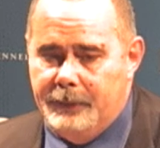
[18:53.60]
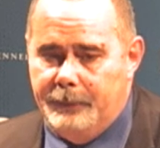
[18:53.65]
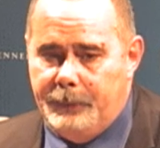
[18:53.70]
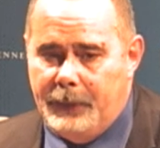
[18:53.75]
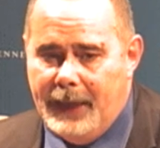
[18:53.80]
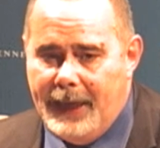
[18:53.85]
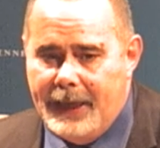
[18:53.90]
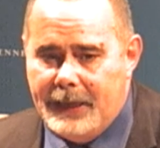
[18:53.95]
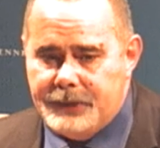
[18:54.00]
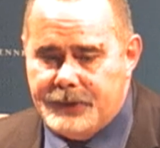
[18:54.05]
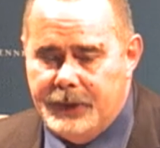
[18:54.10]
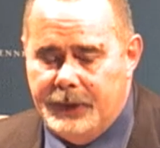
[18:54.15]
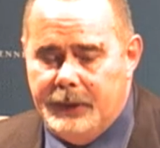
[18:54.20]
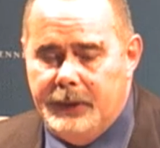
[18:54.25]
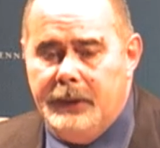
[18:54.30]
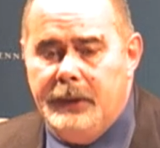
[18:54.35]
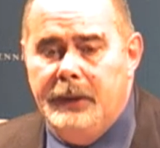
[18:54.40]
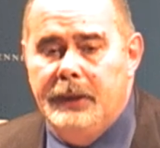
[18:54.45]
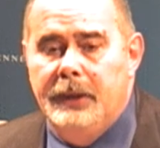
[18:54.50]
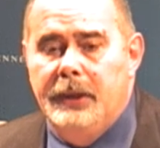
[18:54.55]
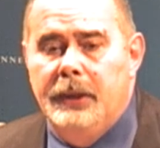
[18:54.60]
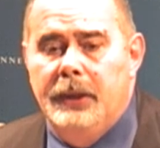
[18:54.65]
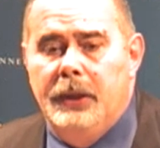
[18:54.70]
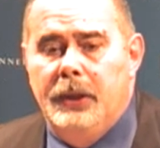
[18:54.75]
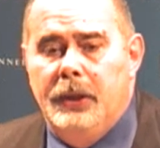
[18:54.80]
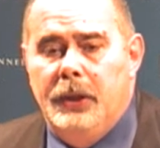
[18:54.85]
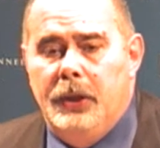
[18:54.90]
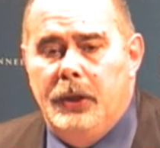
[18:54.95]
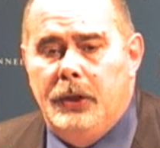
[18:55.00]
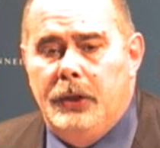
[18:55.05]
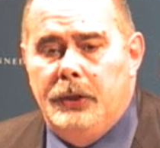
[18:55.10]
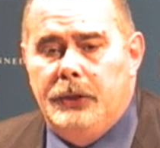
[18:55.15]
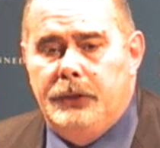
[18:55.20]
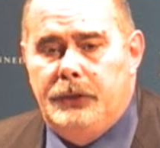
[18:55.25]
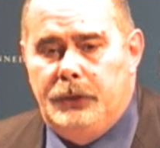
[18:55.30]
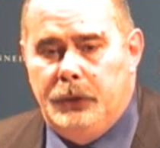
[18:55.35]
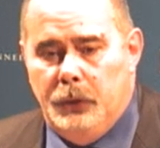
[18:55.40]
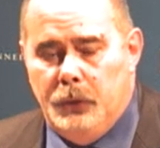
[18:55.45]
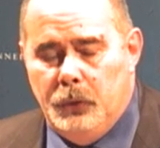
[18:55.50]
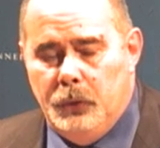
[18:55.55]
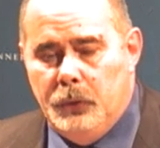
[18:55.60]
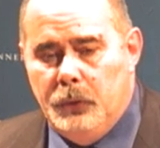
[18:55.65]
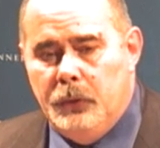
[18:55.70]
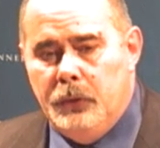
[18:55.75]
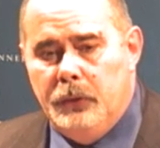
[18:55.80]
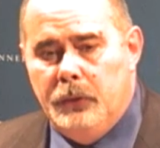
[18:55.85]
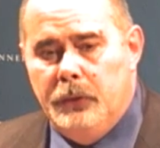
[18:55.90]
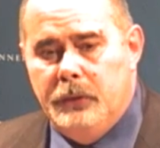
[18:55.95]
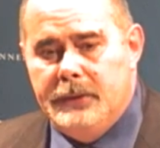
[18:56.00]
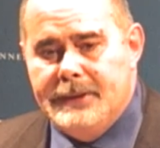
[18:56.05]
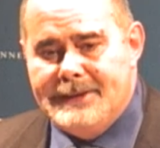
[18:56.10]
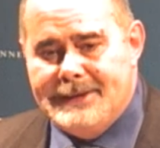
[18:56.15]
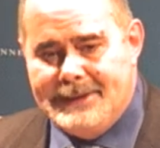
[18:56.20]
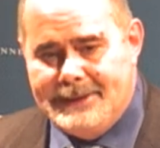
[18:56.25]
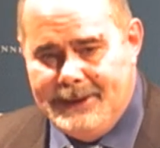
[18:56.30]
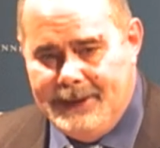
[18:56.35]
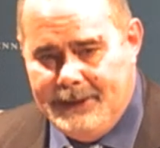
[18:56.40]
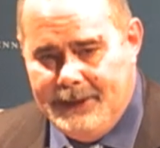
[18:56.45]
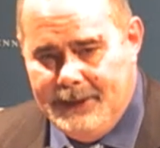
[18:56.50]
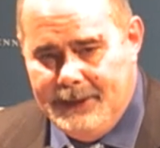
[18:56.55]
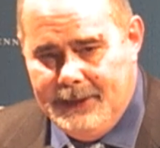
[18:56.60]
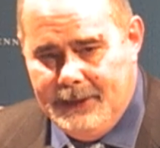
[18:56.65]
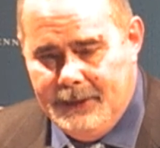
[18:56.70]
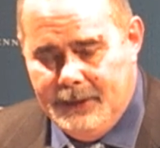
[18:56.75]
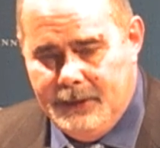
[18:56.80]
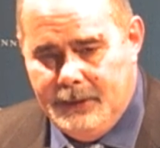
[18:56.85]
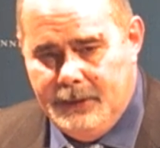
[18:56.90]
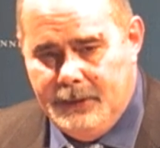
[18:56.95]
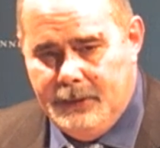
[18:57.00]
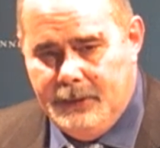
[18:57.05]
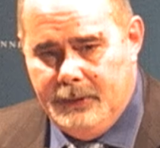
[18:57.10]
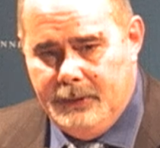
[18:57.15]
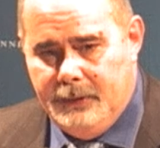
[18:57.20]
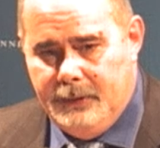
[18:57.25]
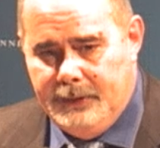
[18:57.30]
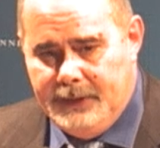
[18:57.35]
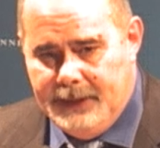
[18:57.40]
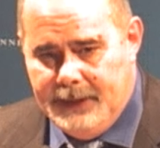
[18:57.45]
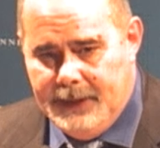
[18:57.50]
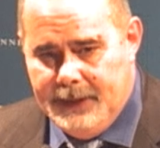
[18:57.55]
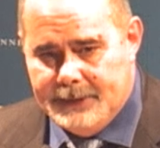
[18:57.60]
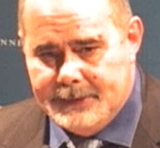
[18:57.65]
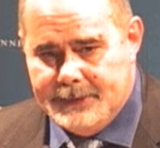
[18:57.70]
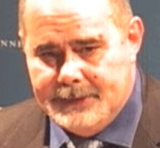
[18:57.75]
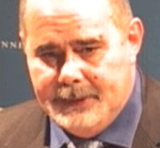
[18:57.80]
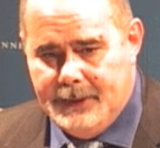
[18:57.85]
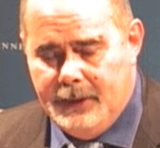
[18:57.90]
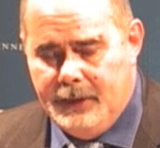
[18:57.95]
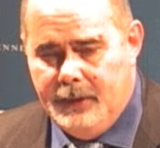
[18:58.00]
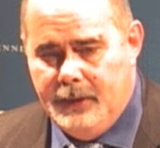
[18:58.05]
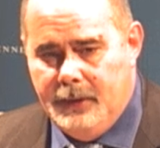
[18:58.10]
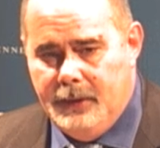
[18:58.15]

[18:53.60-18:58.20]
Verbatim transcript: the pleasure to see this uh,